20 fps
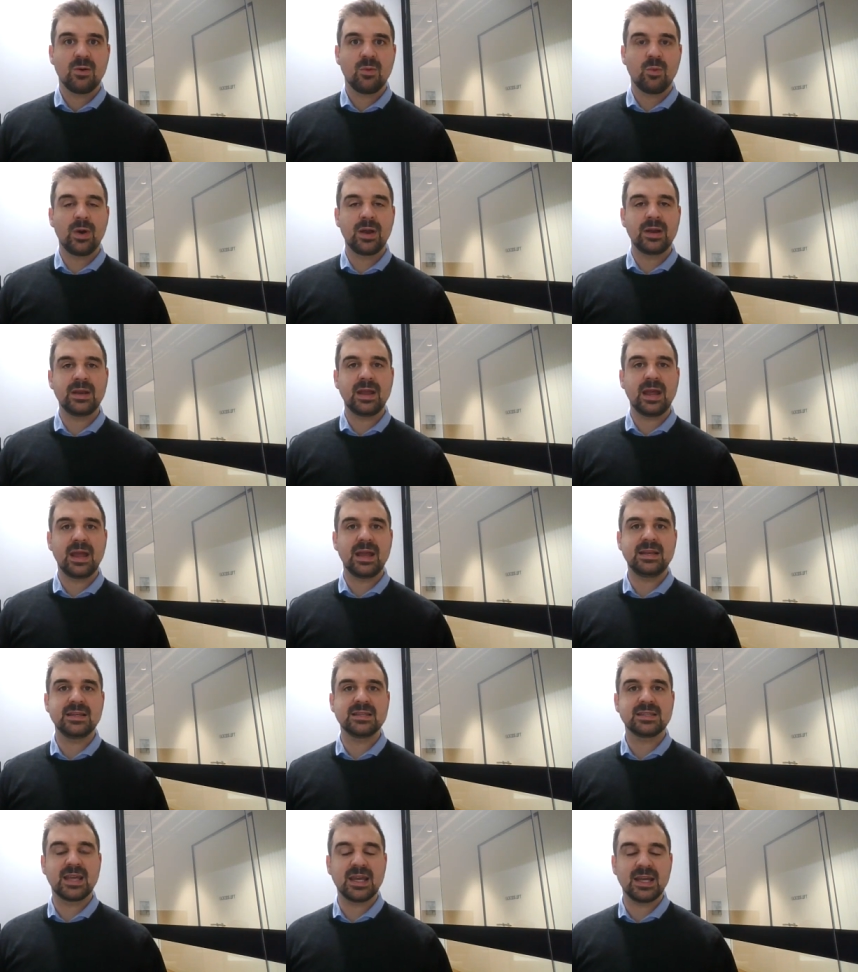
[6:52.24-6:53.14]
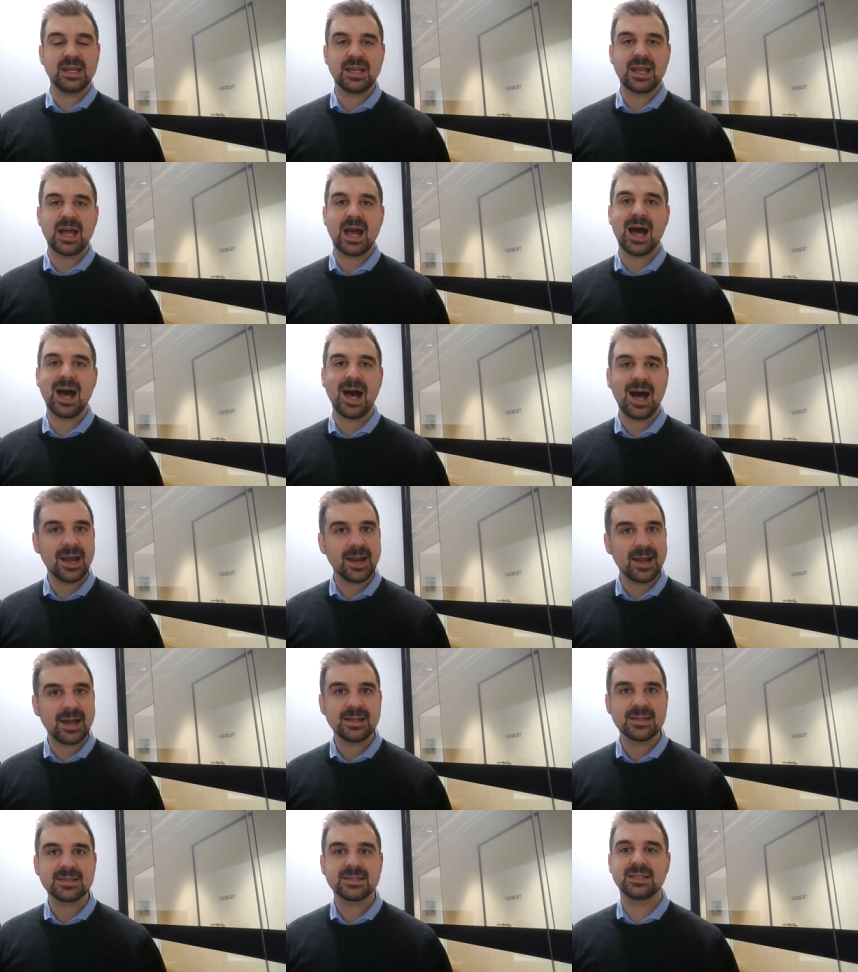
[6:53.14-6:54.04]
when it is getting
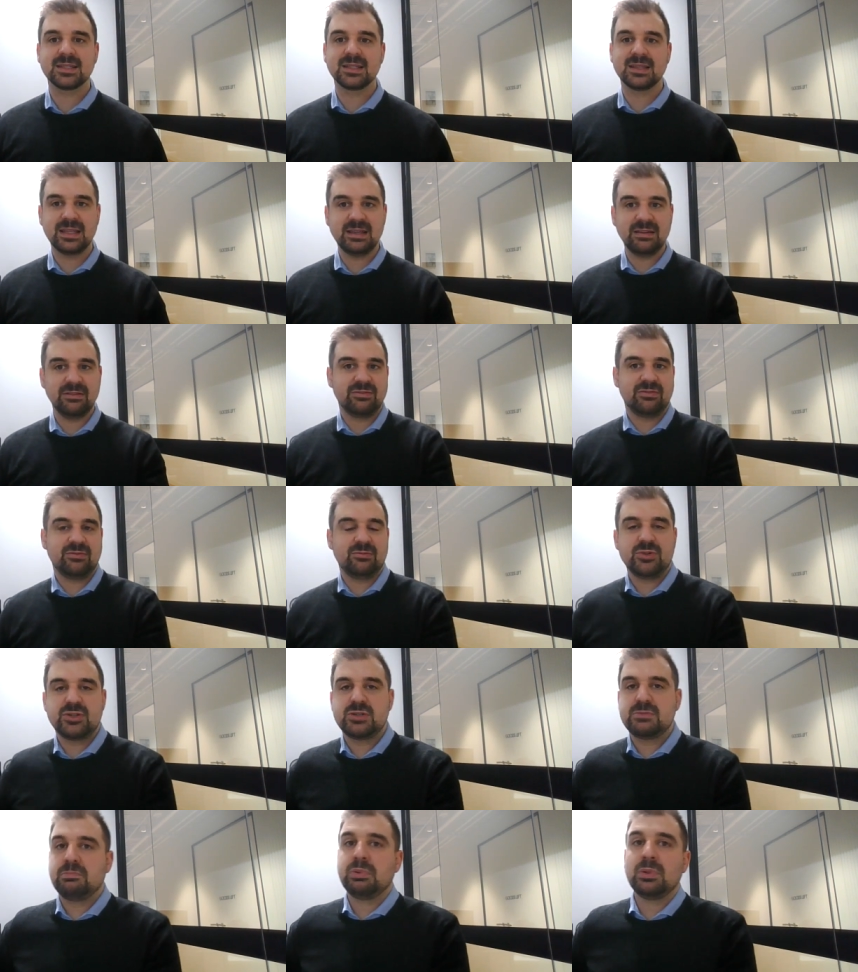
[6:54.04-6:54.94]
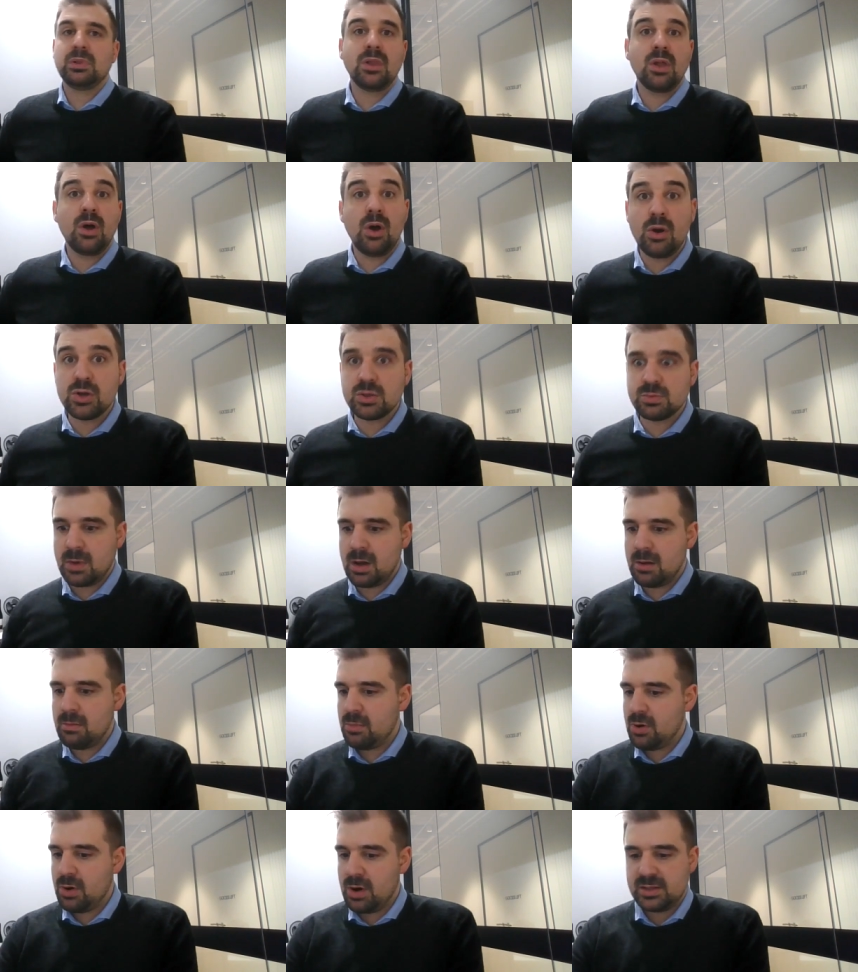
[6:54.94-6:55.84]
harder to live, which blows
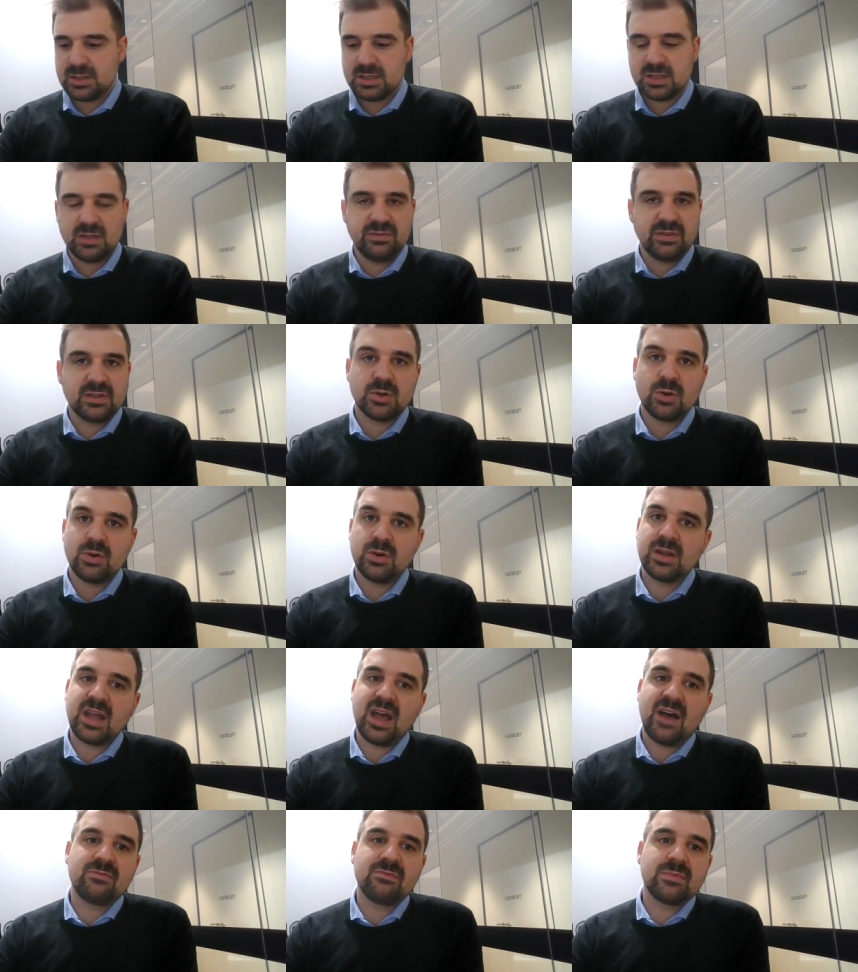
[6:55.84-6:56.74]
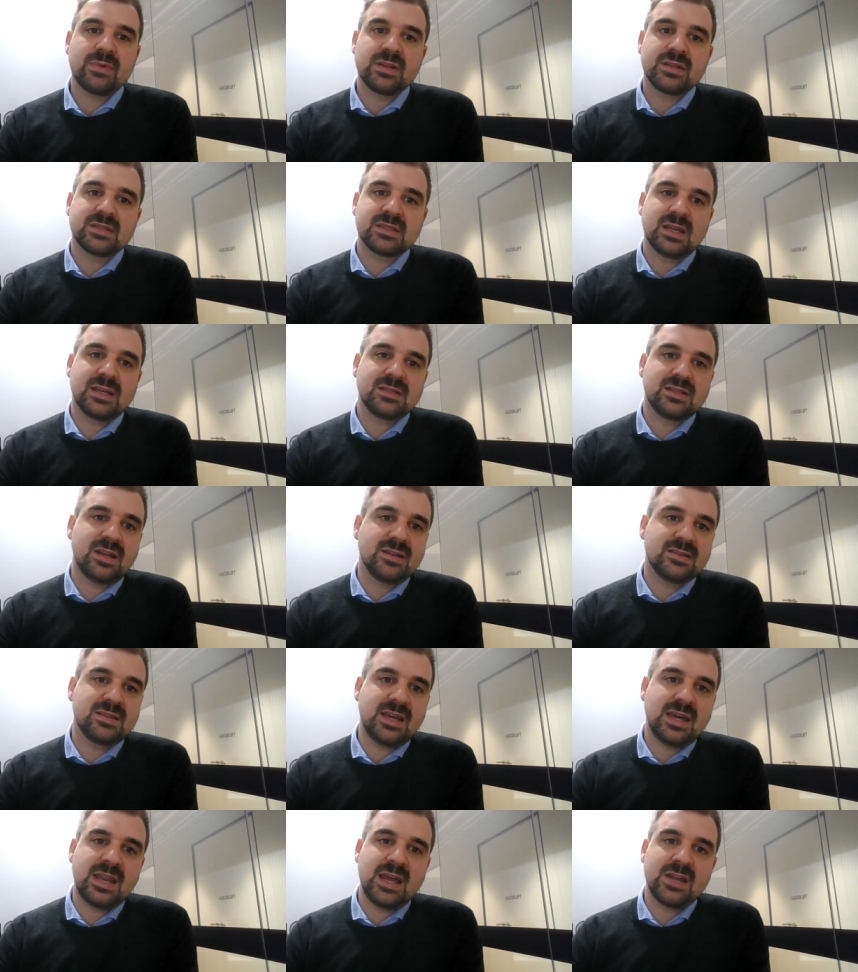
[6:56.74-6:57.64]
my mind. So the Victorian government says, you know,
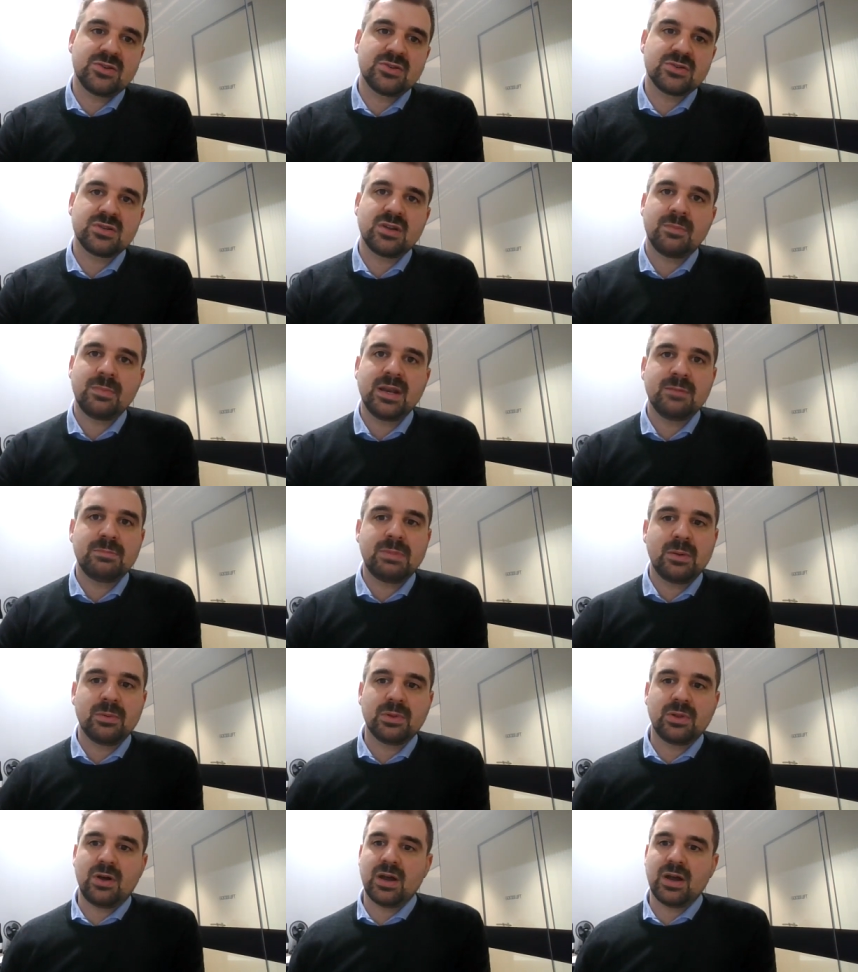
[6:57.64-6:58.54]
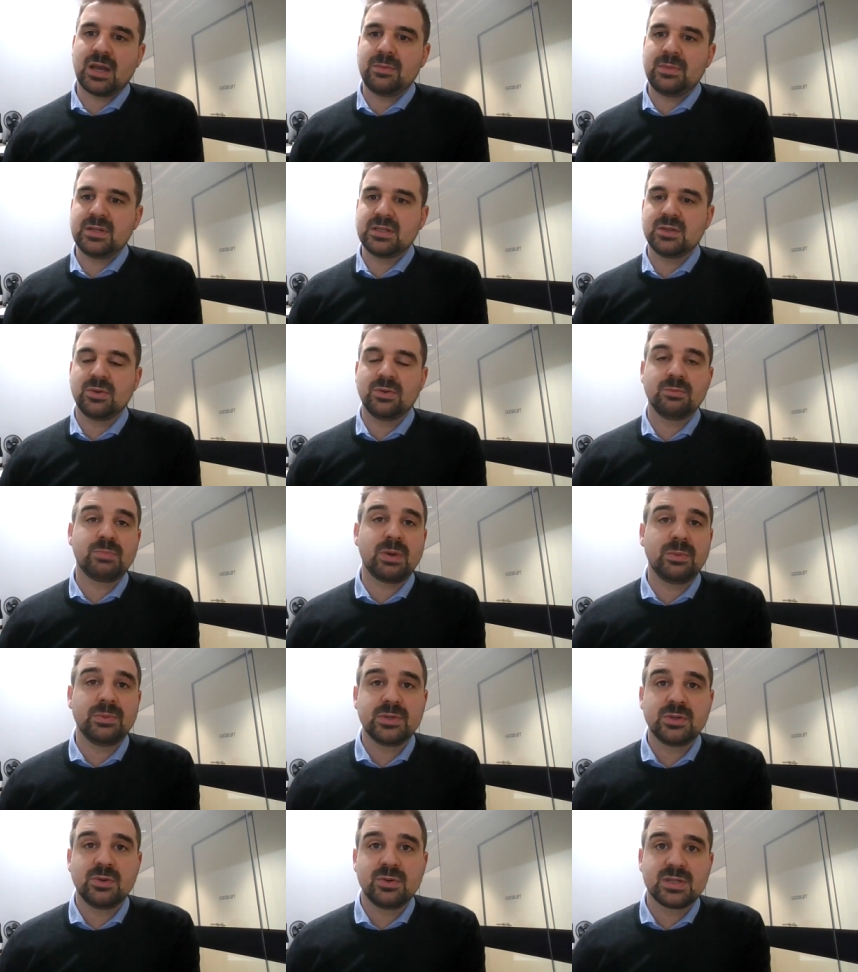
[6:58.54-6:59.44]
Dan Andrews, not many people like him, but he's doing
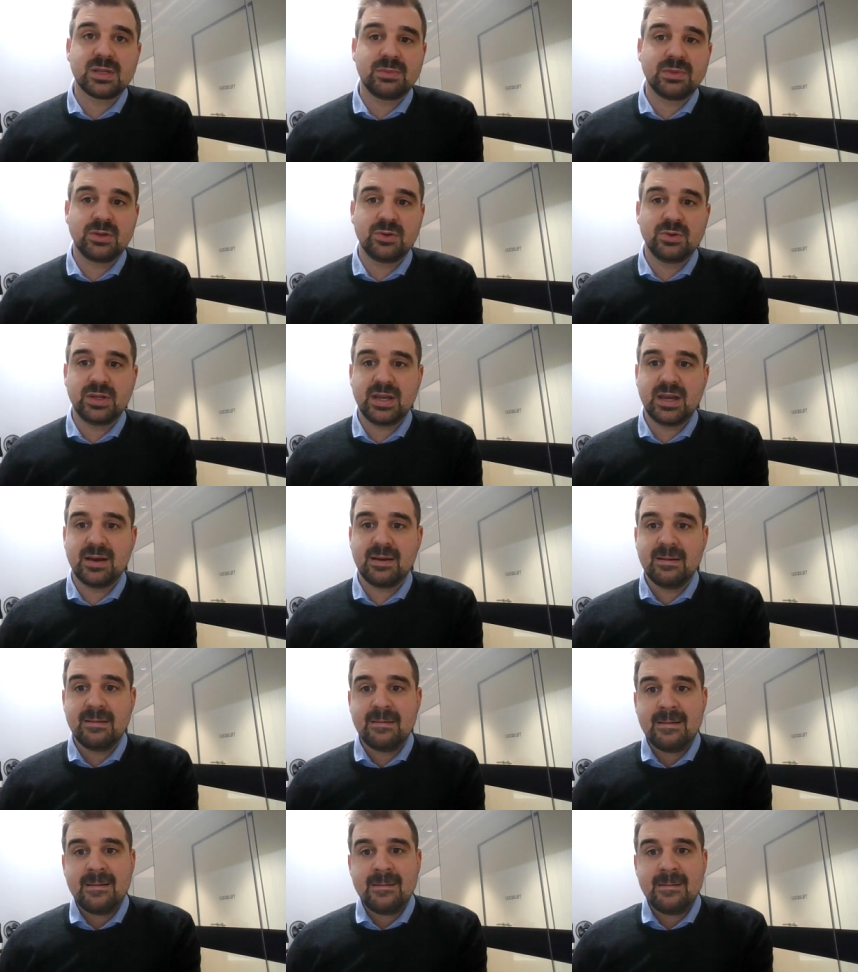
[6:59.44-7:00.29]
probably doing something good here.